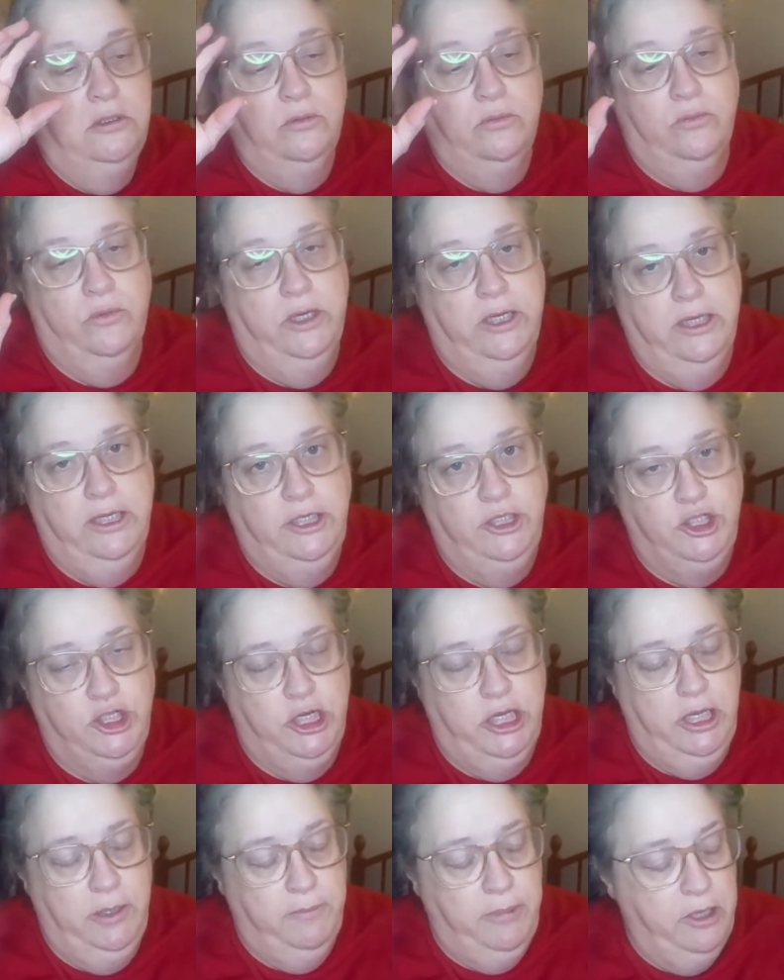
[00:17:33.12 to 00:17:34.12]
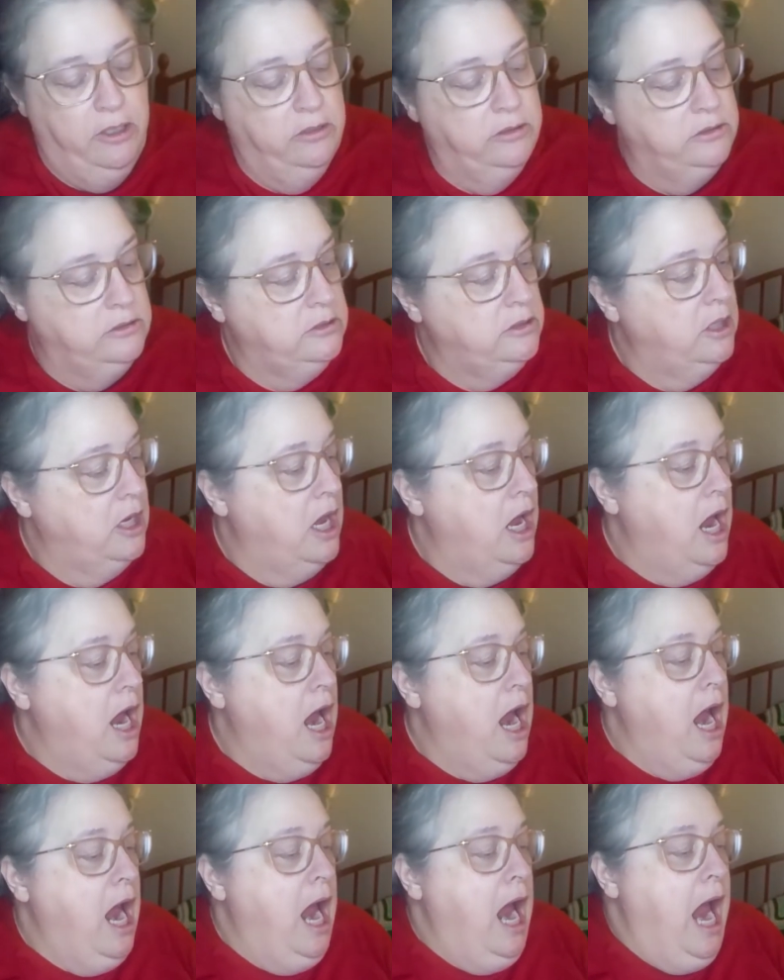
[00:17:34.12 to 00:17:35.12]
really cheap.
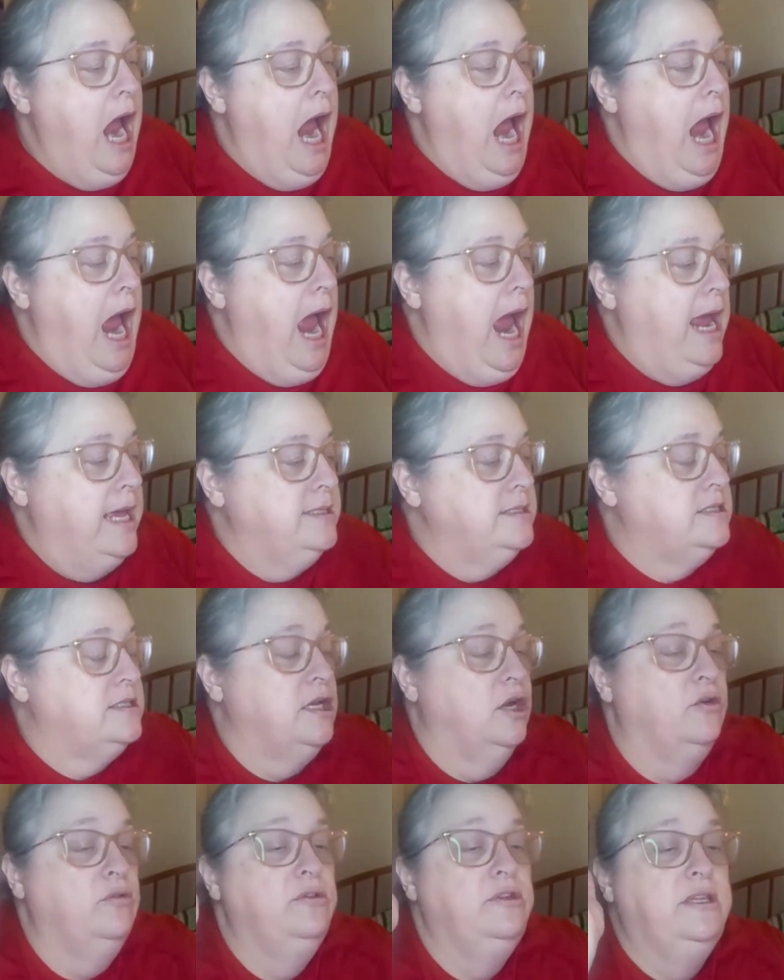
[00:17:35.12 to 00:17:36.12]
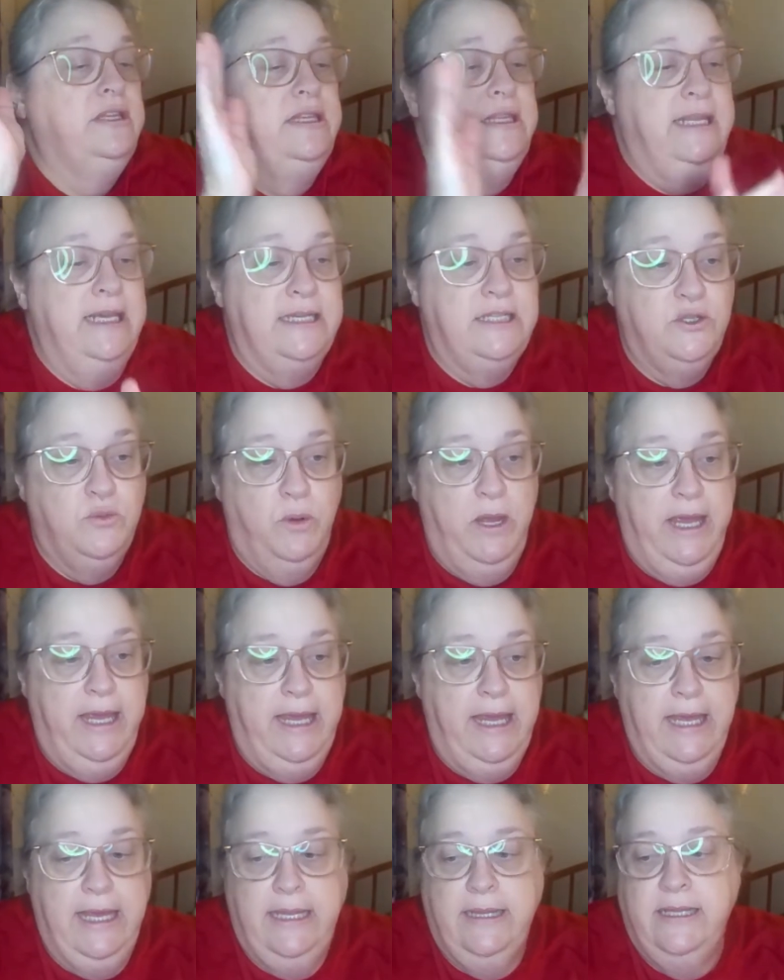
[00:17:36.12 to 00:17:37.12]
And so this
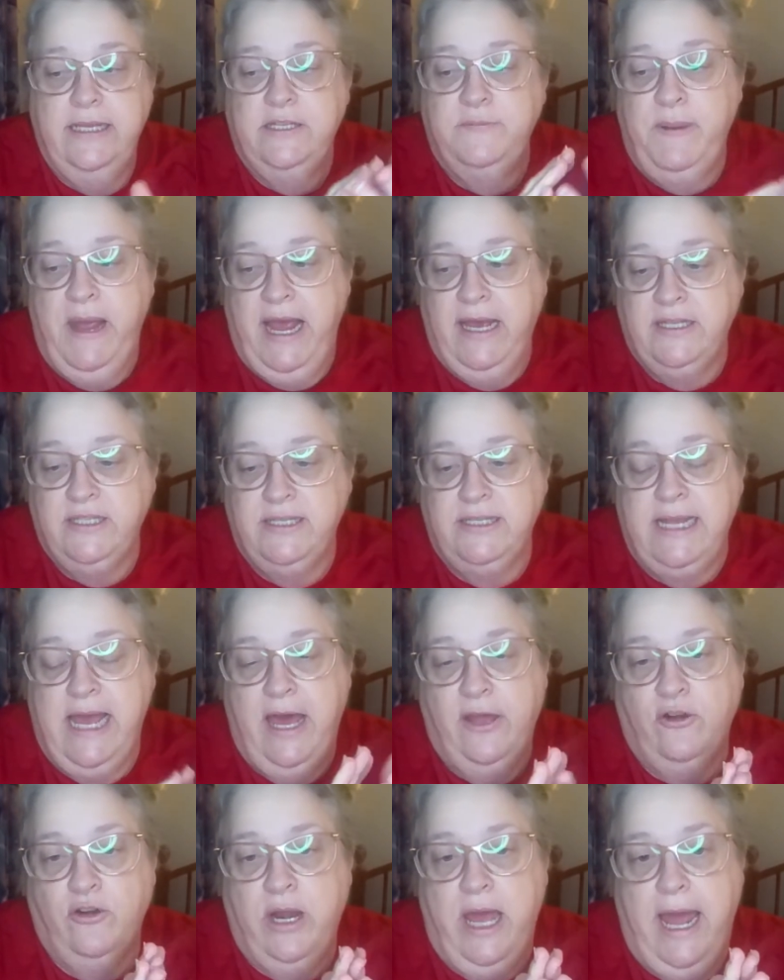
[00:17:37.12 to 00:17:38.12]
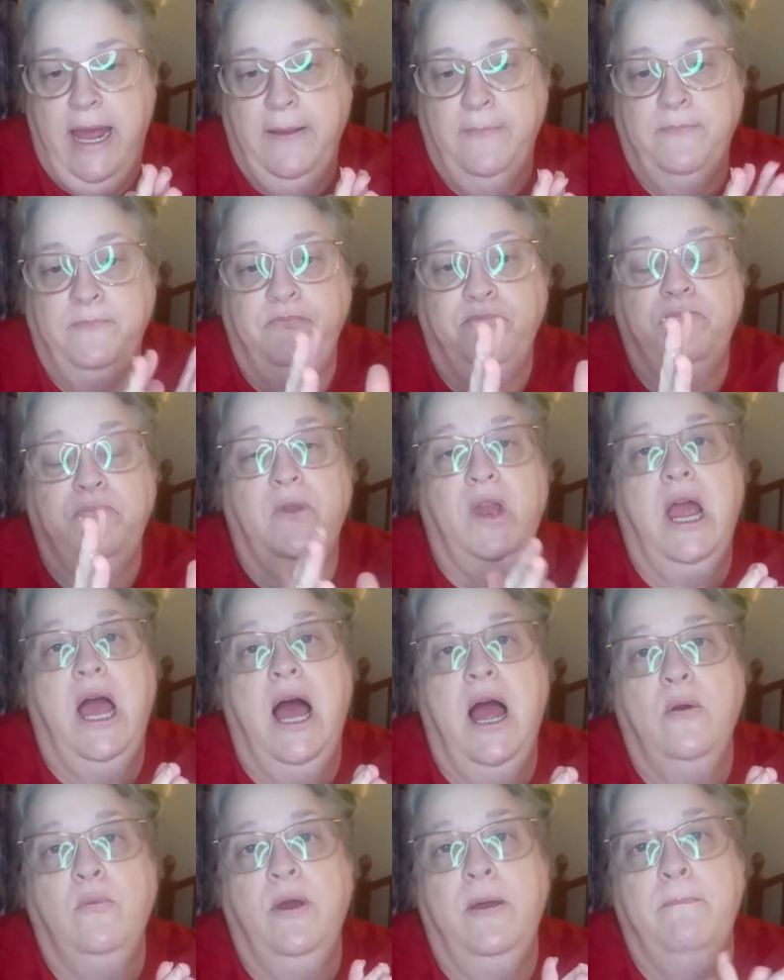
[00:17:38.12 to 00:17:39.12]
weekend, this past Saturday,
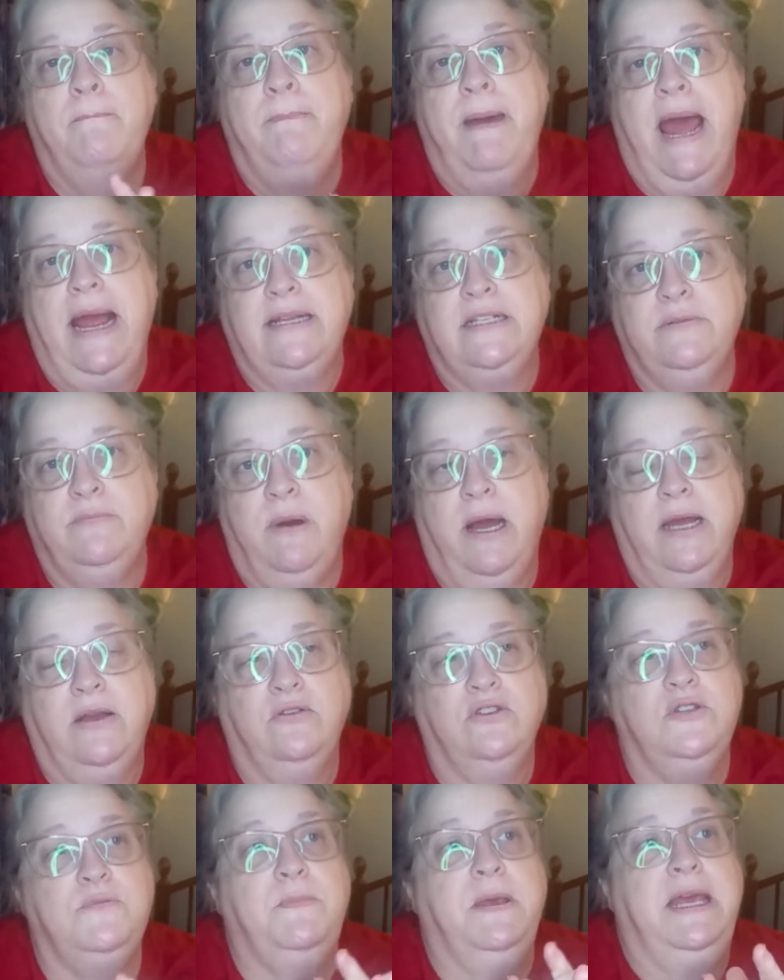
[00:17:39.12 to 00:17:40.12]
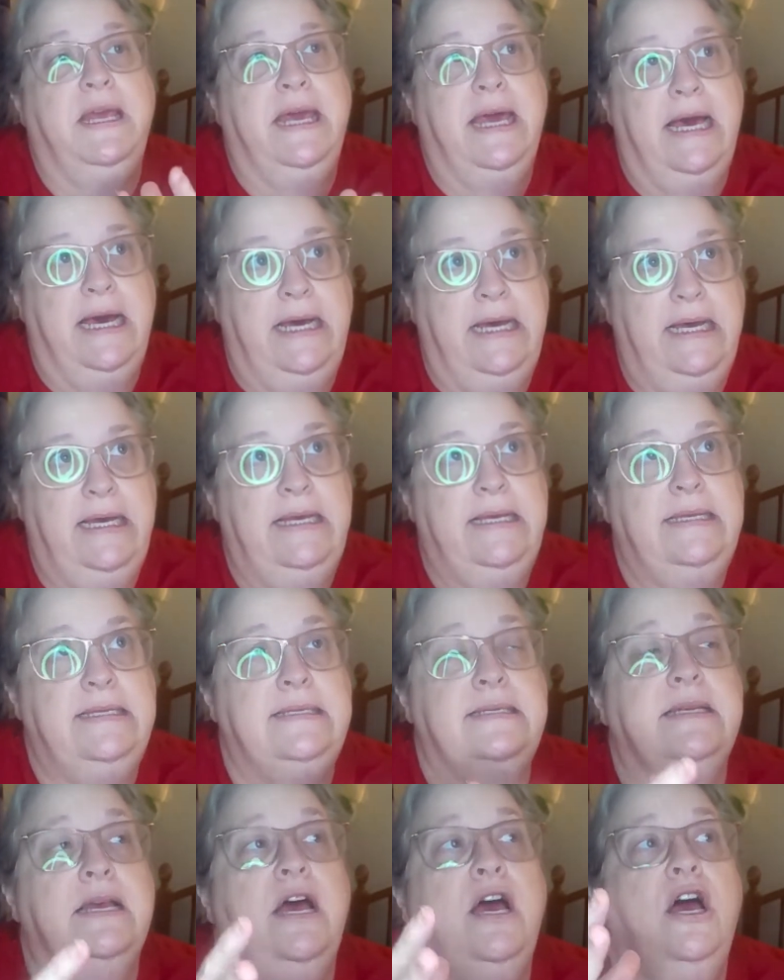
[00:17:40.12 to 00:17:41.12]
I went back to Michael's
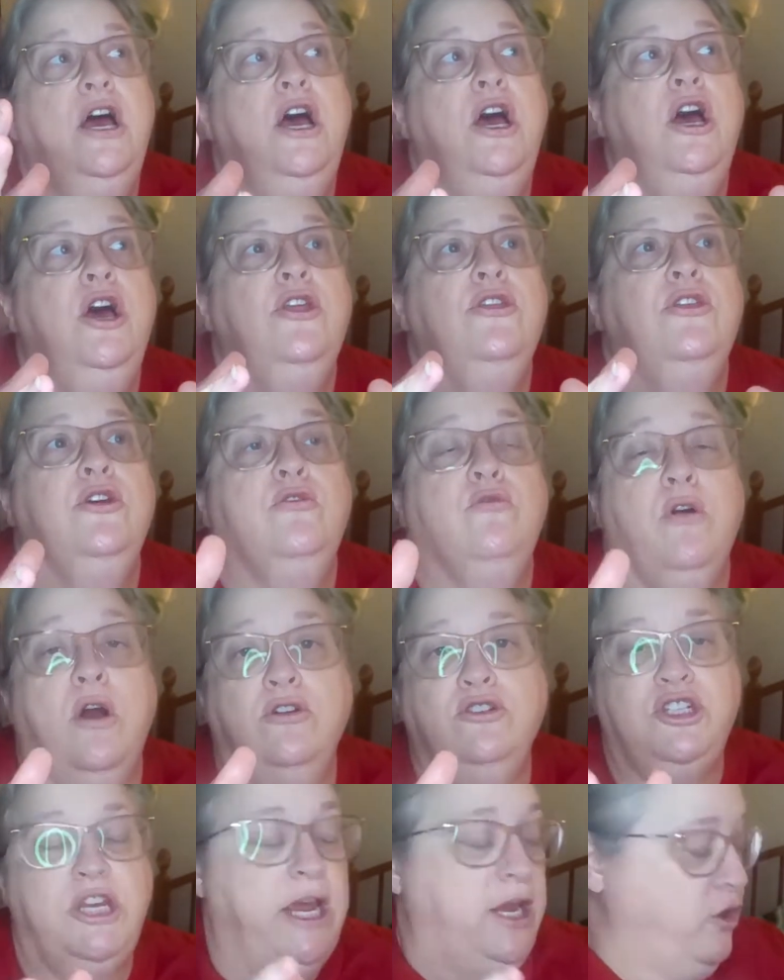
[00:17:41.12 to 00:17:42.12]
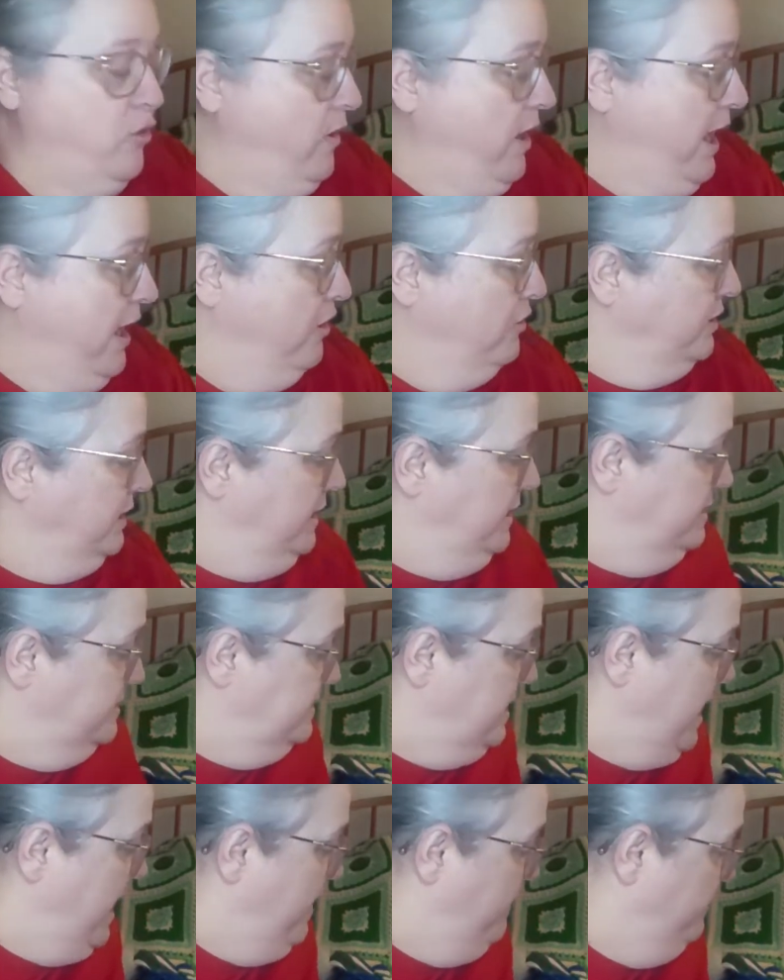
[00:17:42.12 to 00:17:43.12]
because the Crochet Crowd is
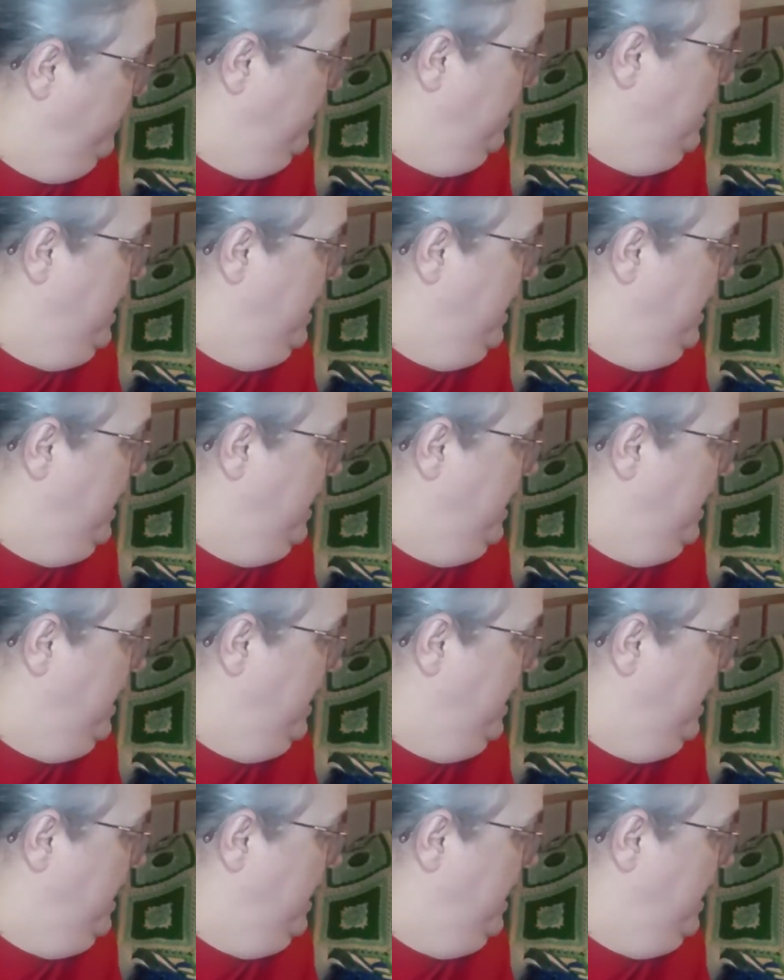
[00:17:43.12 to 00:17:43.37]
having